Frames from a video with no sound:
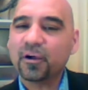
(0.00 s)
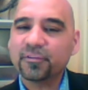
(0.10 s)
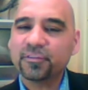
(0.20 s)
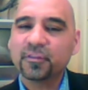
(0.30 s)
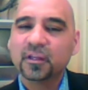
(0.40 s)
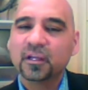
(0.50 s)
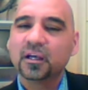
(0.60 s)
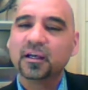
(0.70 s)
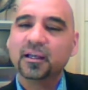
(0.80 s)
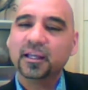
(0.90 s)
and
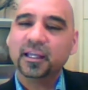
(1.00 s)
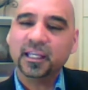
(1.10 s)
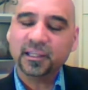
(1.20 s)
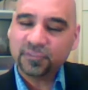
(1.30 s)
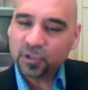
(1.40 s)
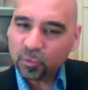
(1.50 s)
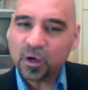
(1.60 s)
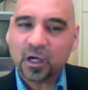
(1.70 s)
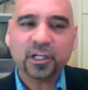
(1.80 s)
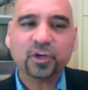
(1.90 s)

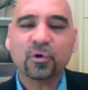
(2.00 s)
fourth